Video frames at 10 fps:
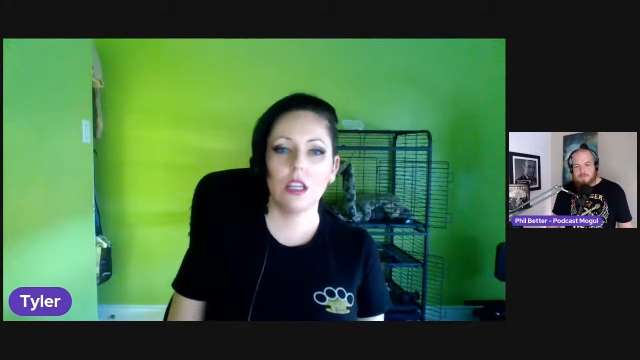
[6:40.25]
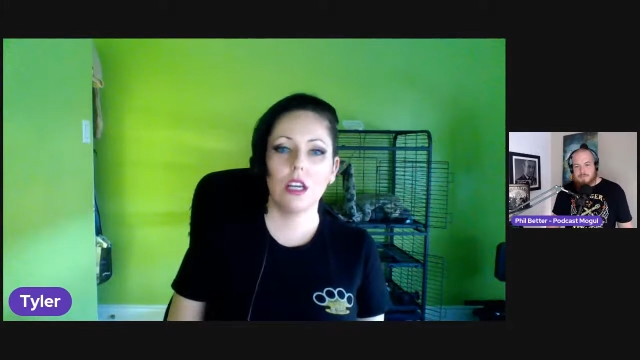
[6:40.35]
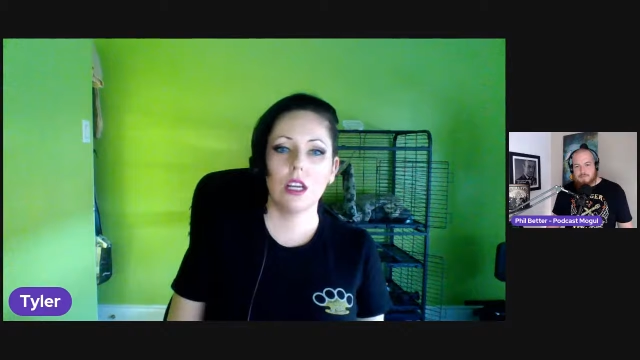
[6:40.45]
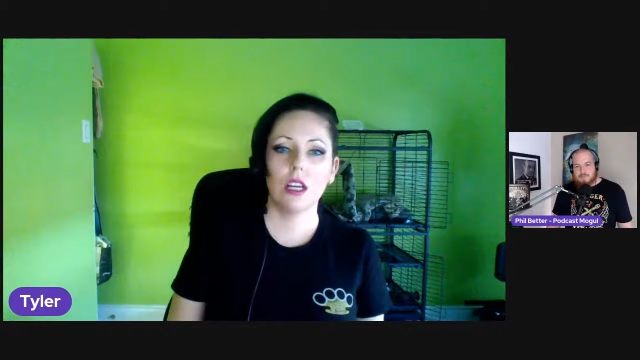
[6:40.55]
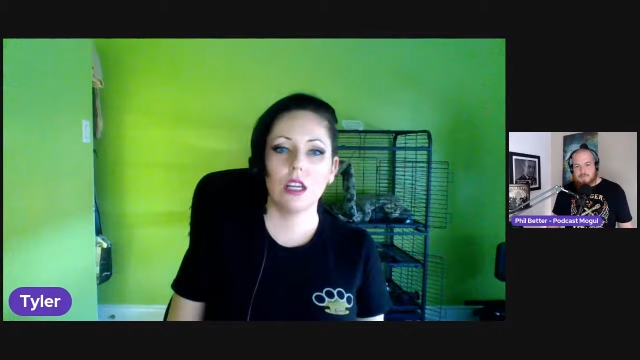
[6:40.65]

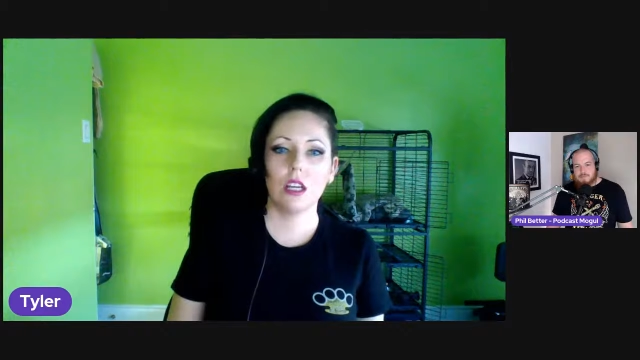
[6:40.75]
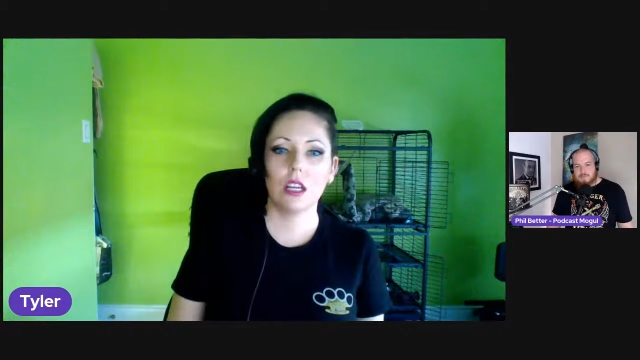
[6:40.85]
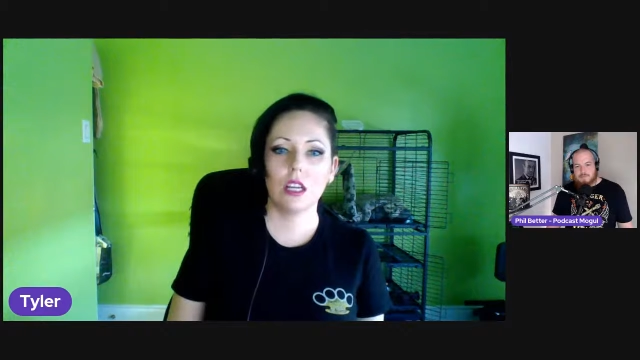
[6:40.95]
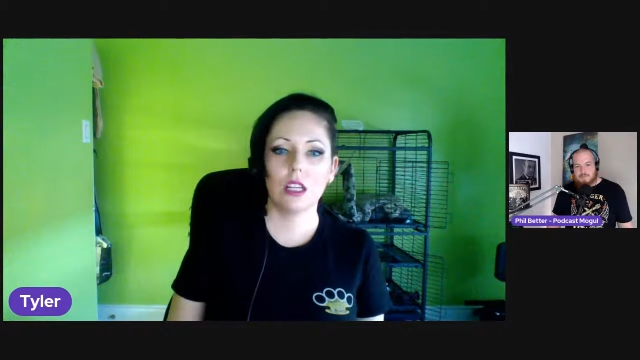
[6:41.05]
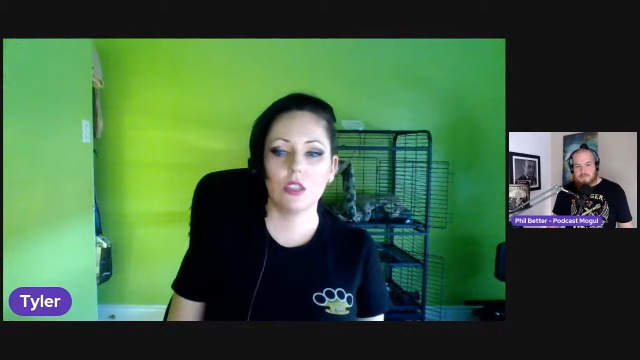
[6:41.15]

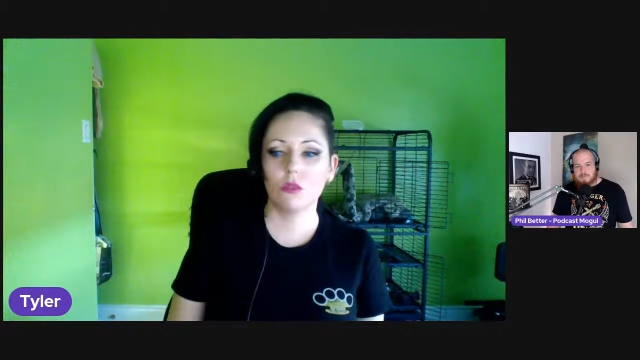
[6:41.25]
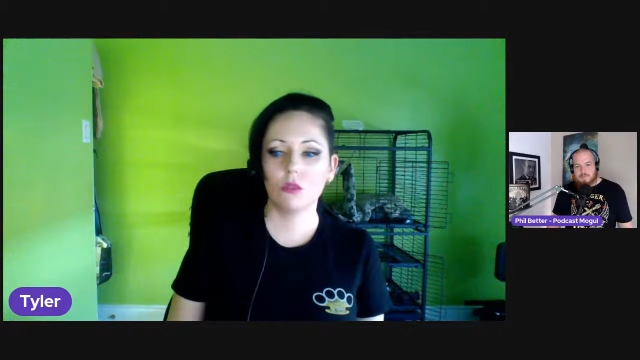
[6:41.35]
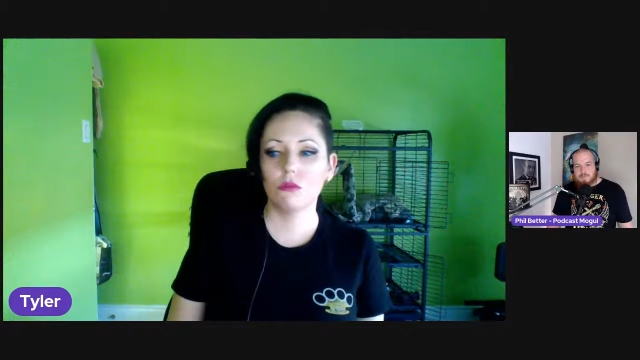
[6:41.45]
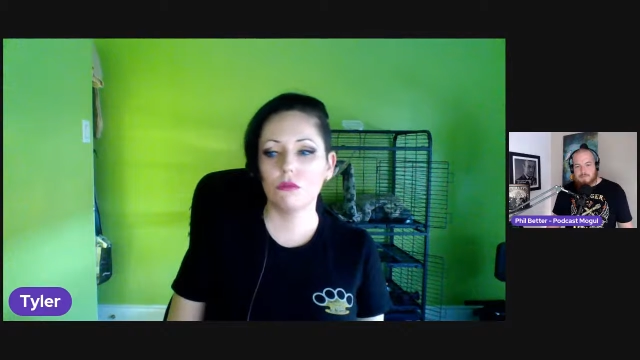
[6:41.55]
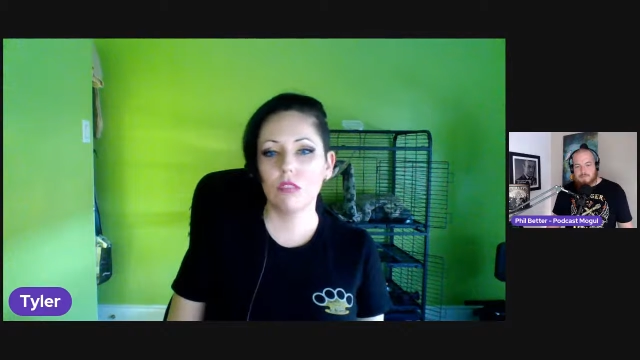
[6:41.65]
And I don't
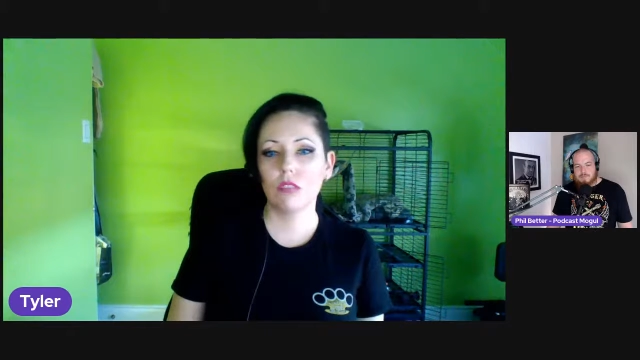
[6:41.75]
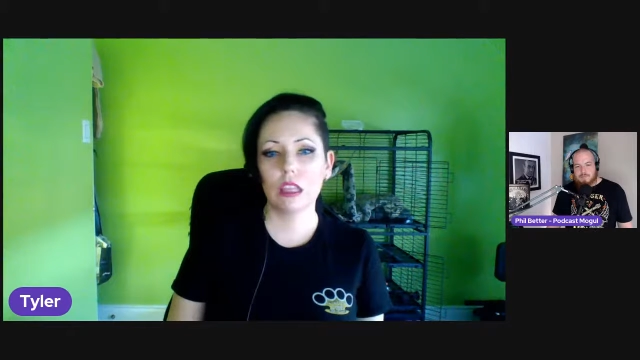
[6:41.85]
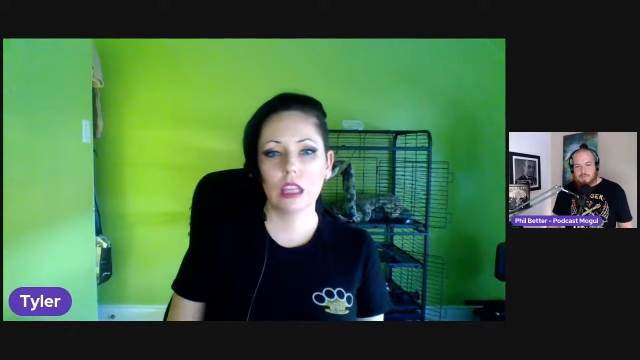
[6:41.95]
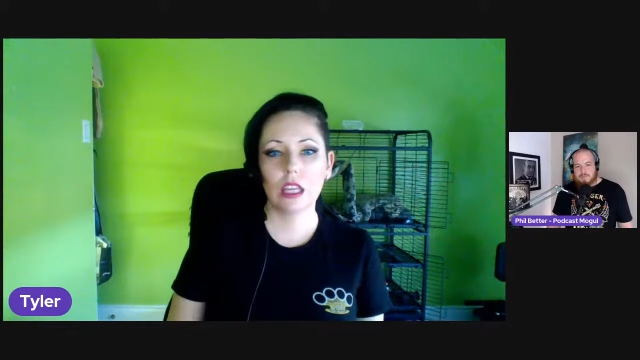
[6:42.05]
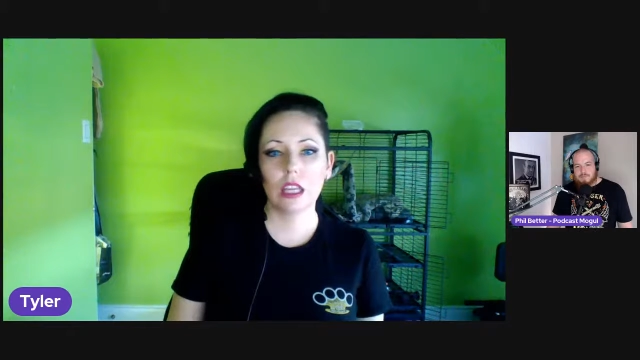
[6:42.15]

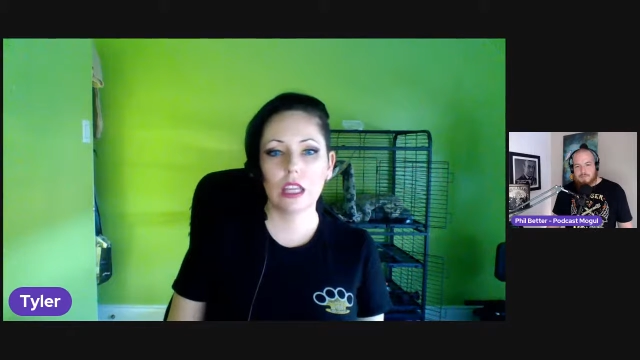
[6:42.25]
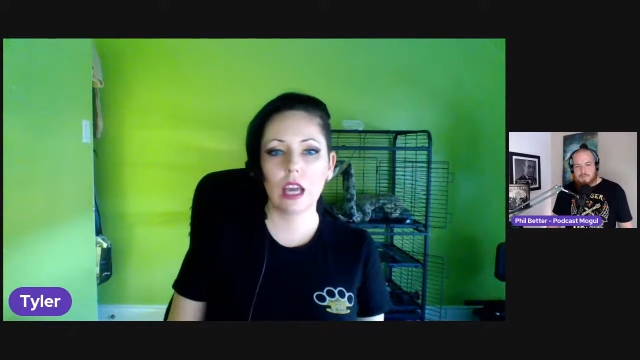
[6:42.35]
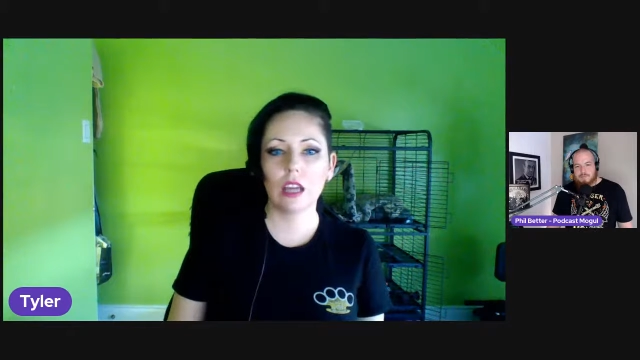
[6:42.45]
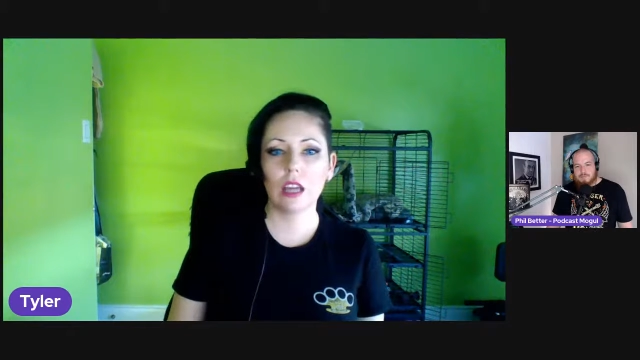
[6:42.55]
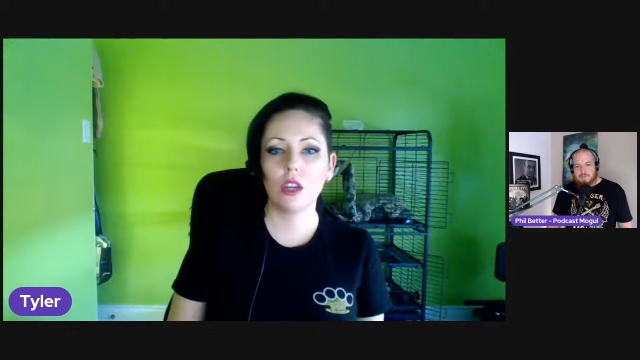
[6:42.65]
think that